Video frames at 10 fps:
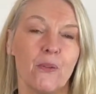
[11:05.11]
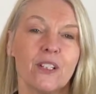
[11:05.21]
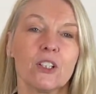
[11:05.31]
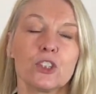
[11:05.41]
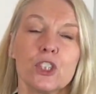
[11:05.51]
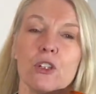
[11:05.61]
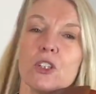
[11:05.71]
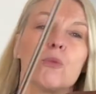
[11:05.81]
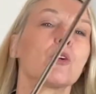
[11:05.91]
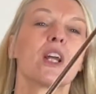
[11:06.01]
And I'll show
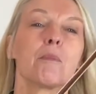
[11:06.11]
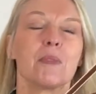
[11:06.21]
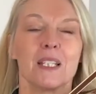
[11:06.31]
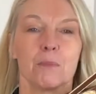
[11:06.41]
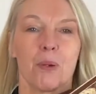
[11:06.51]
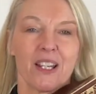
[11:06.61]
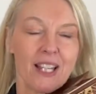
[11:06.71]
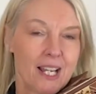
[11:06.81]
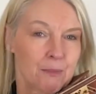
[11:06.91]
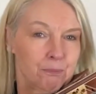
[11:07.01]
you what I mean by
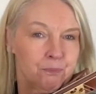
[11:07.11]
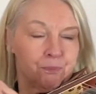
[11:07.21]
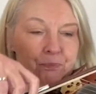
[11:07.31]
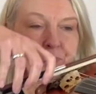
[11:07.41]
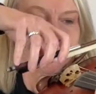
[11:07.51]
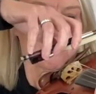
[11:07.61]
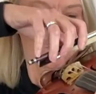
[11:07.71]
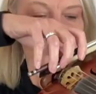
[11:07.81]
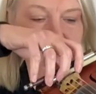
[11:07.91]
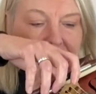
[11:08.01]
that.
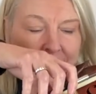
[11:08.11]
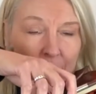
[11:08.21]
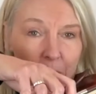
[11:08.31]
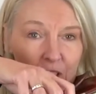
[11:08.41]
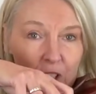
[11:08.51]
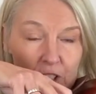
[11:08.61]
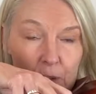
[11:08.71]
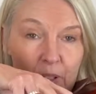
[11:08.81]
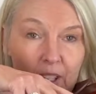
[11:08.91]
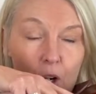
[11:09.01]
So I'm starting
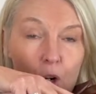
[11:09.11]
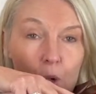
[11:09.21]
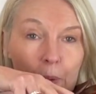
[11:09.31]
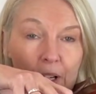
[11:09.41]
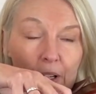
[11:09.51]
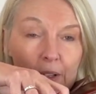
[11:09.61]
with a whole bow.